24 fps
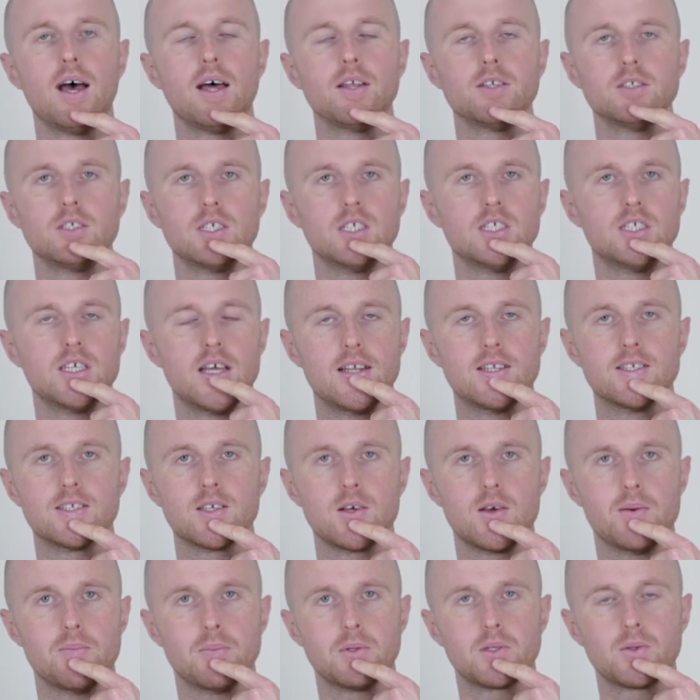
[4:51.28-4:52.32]
and your chin,
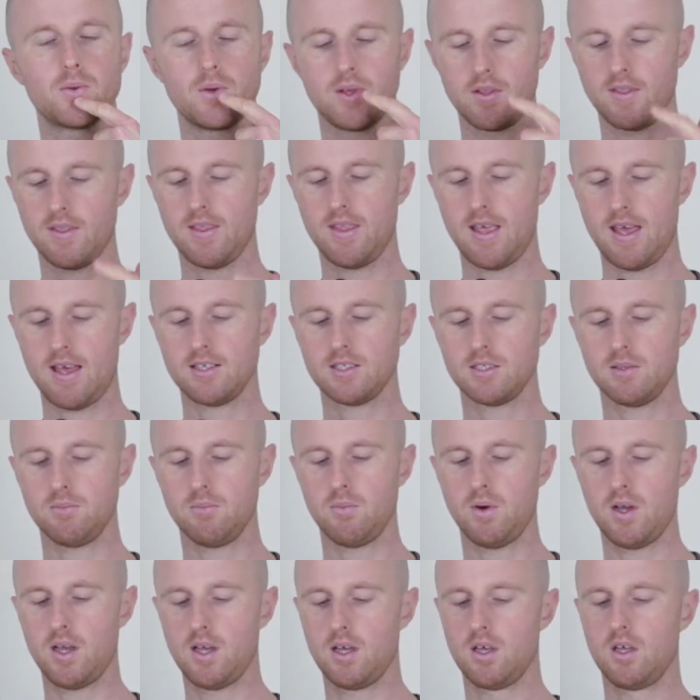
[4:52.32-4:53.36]
so in between there
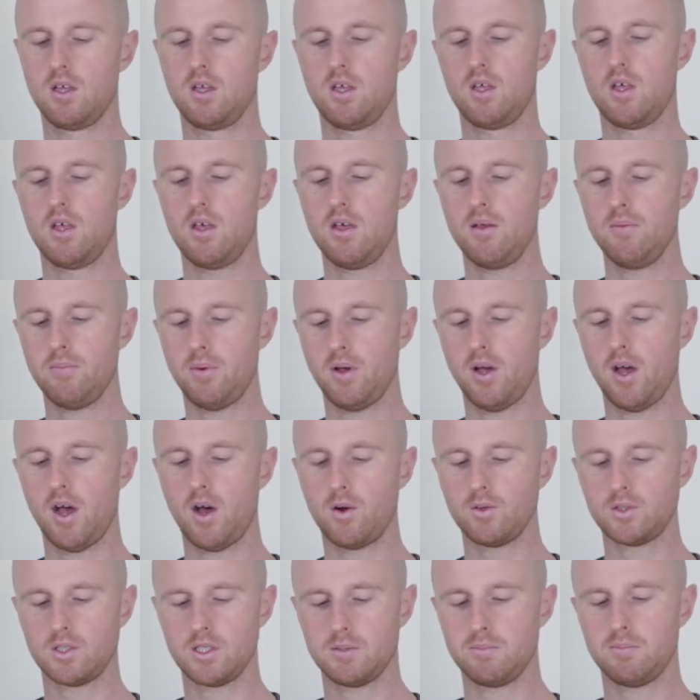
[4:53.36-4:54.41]
somewhere.
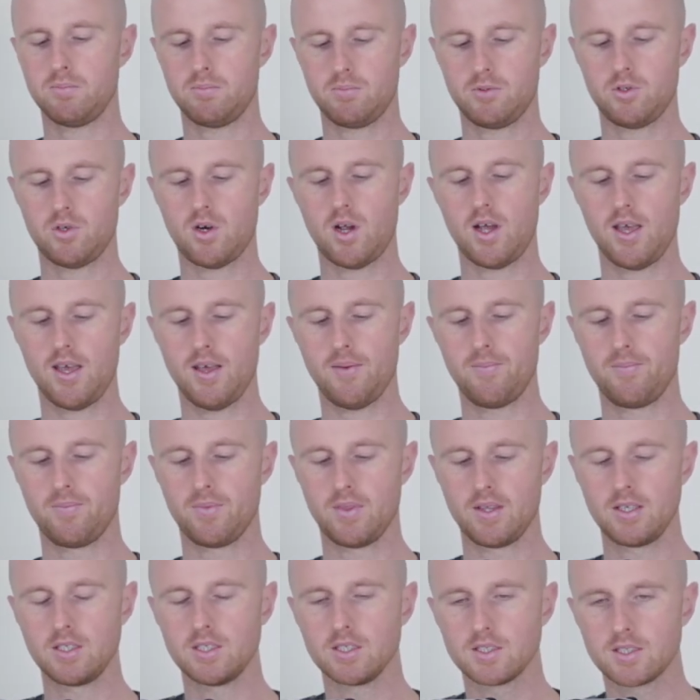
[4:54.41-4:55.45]
But I'll just try it
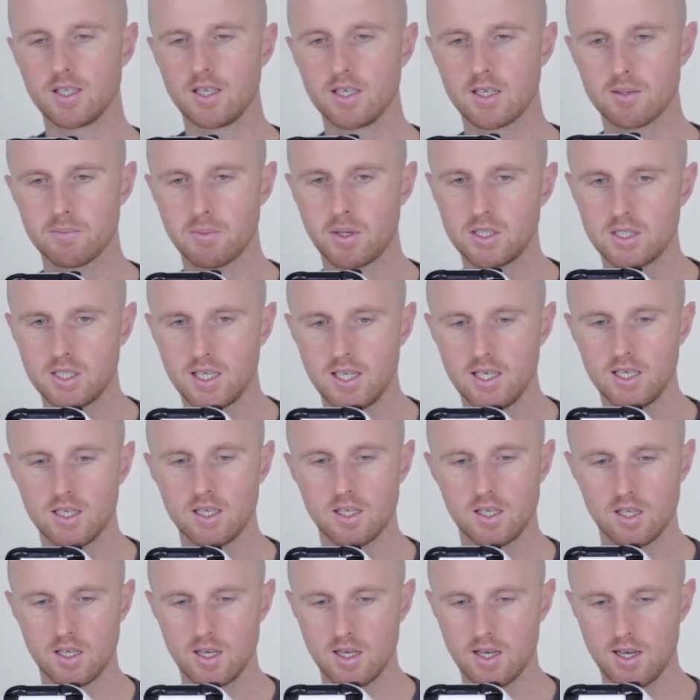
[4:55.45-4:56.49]
just under my
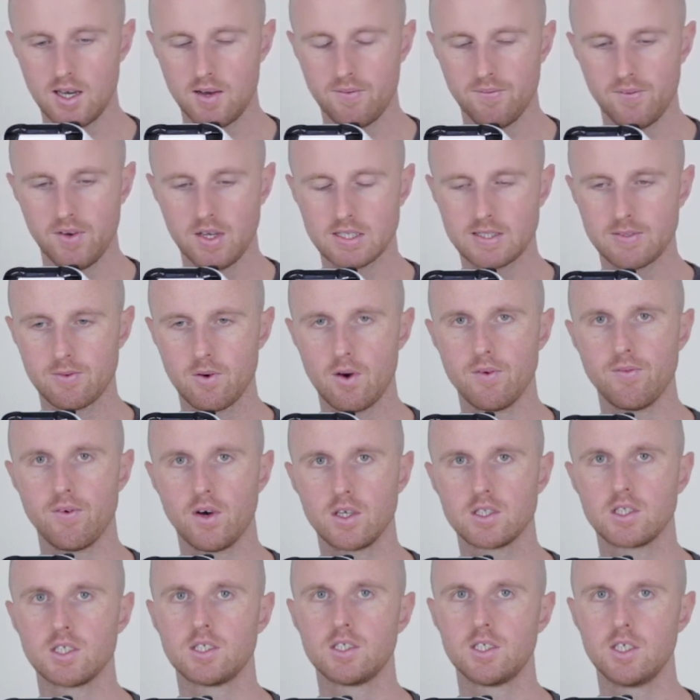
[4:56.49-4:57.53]
chin. And first of all,
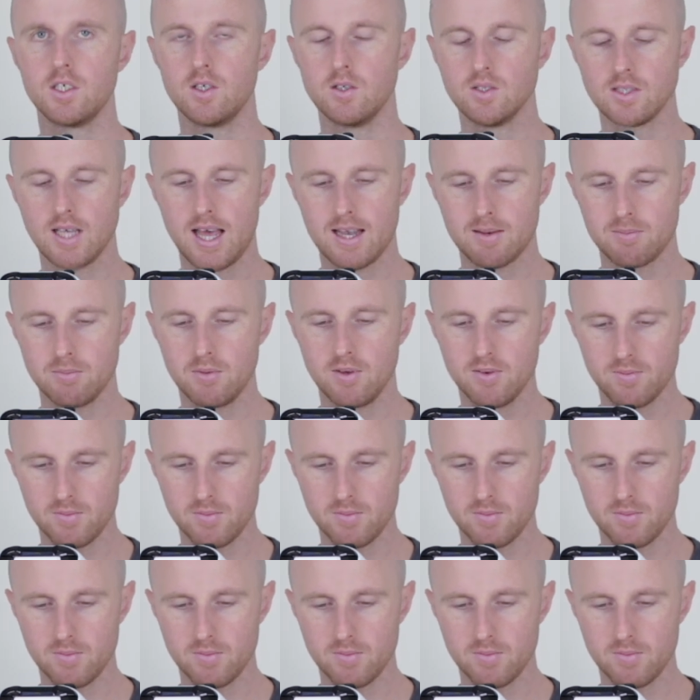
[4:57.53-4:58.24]
if I just use head